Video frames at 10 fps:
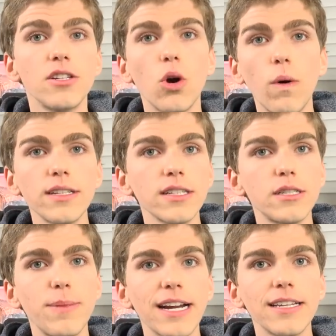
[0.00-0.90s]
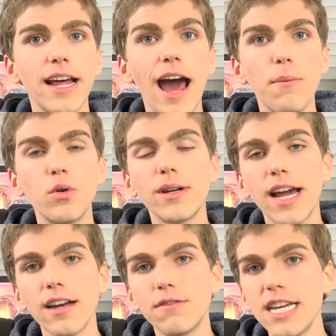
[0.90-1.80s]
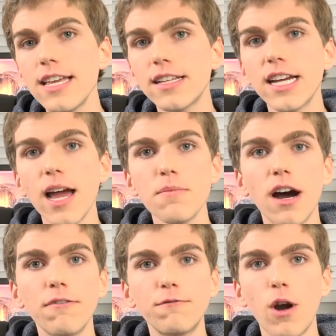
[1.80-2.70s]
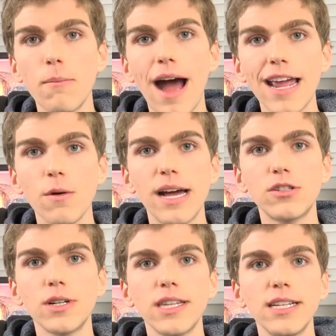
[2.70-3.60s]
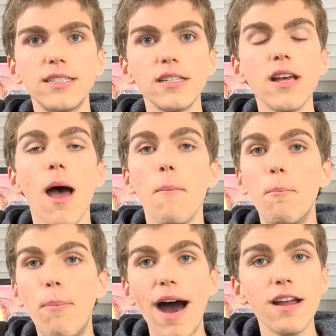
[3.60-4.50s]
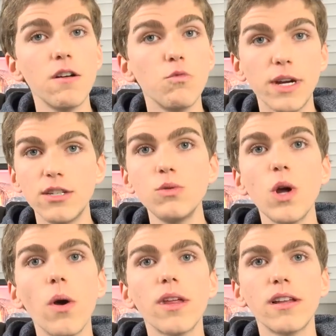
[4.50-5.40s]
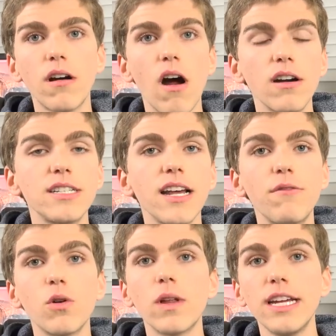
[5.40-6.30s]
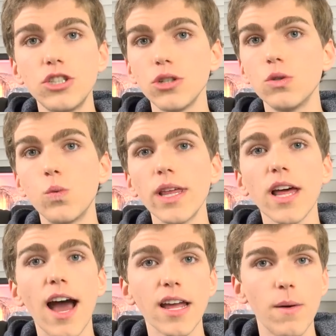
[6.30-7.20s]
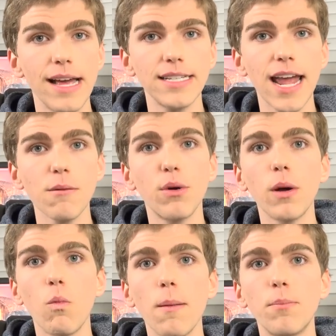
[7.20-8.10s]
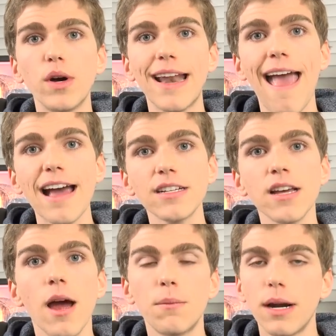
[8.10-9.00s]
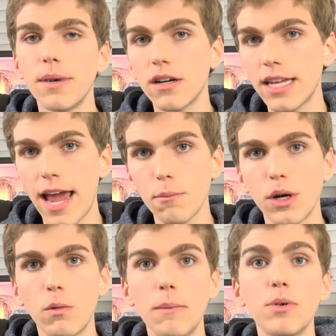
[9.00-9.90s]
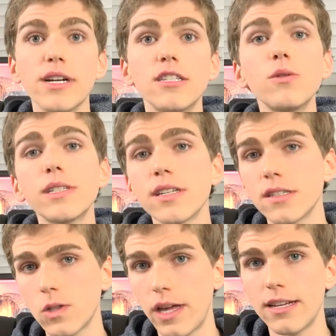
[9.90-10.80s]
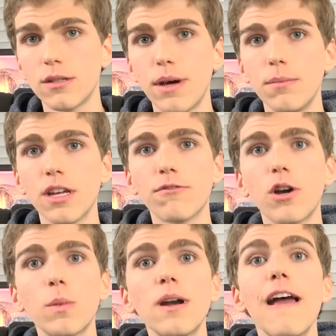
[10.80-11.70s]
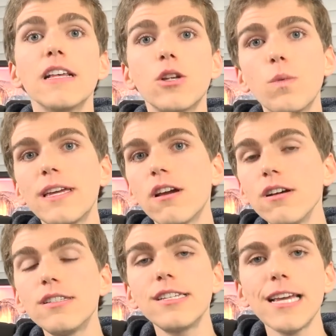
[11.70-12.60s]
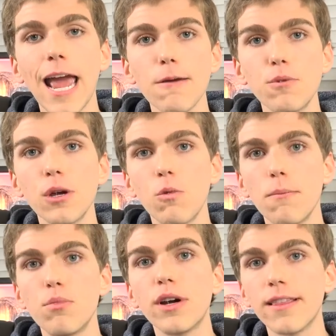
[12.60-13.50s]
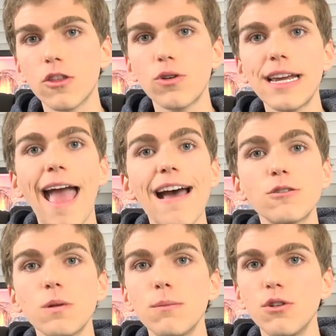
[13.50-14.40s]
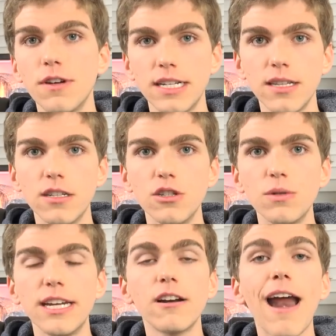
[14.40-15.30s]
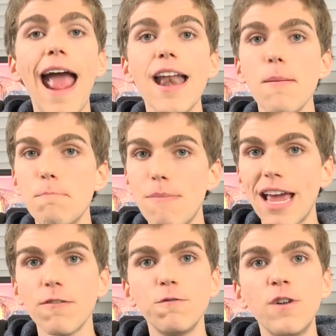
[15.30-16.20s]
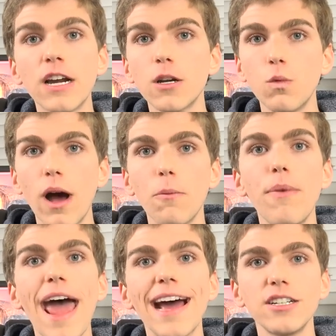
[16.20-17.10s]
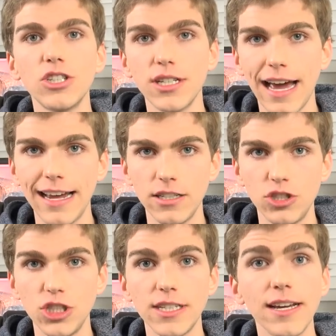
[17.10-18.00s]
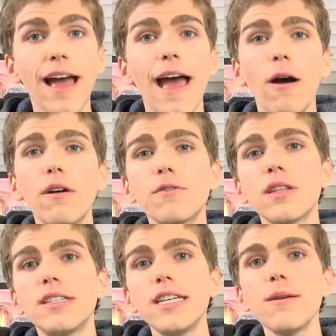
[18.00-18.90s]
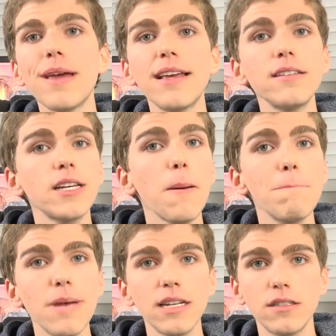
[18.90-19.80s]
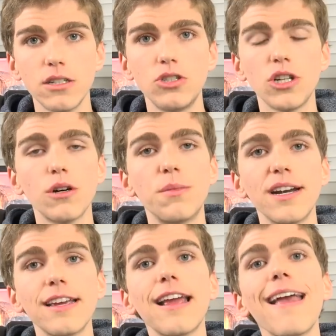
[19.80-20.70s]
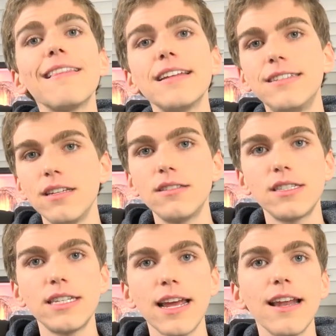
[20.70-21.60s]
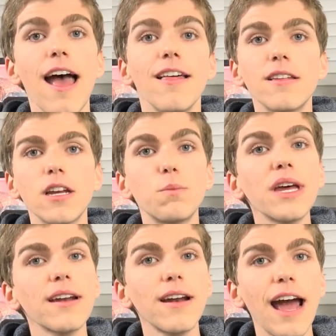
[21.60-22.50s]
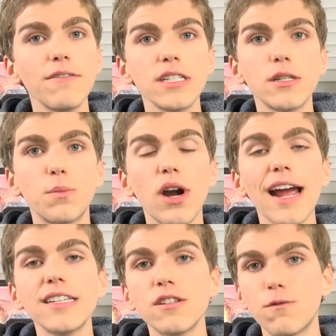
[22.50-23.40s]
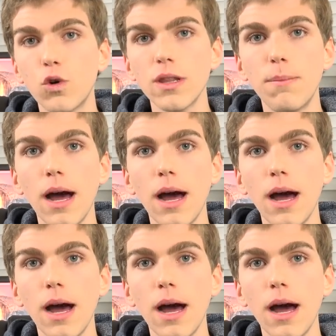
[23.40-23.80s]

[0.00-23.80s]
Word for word: so it was expected that Apple would kind of take the time off from iOS releases, but we do know that there are several issues with iOS 8.1.x, primarily 8.1.2 as it's the latest public firmware, so we could see 8.1.3 as we move into the new year, and it may very well patch TaiG. However, the team is committed to jailbreaking, and they did state that they plan on having surprises for the